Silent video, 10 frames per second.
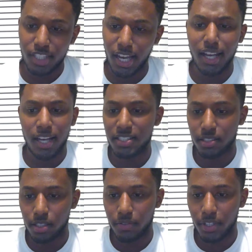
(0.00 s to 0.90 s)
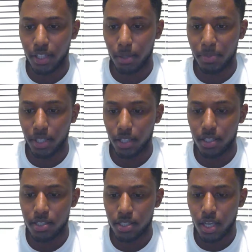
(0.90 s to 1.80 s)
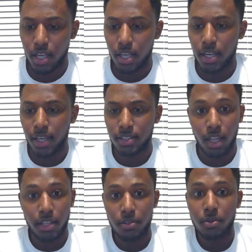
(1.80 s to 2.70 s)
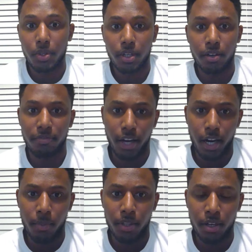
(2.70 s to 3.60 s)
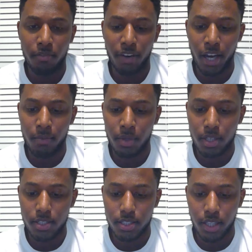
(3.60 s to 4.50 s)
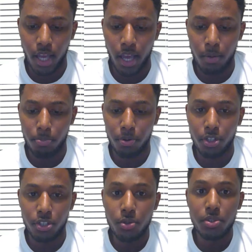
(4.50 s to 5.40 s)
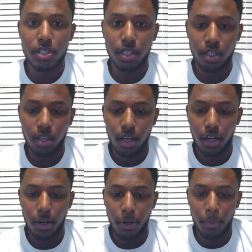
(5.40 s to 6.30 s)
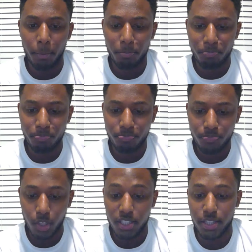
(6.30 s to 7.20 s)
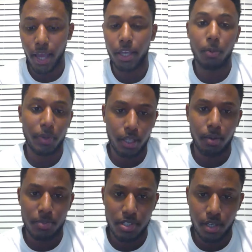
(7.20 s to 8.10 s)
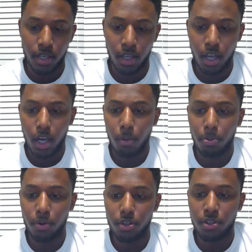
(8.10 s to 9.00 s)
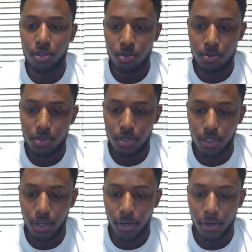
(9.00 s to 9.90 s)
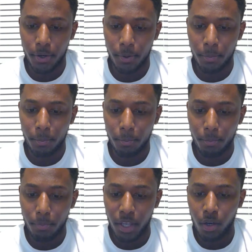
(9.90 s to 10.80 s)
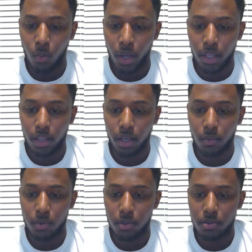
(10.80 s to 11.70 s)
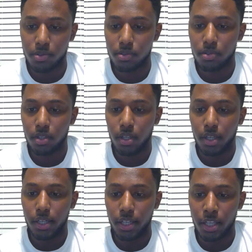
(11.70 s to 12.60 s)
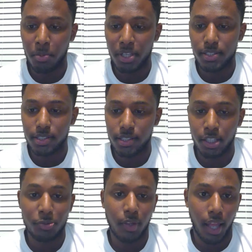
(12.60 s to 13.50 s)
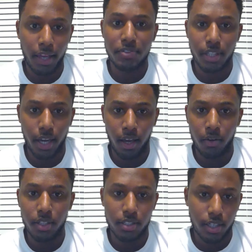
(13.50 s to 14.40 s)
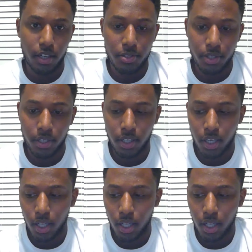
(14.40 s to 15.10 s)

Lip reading: I'll just leave it at that, because it has a lot to do with their environment. Their environment is not producing, is not helping them, let me say, produce in a way that will deem a successful lifestyle in this country.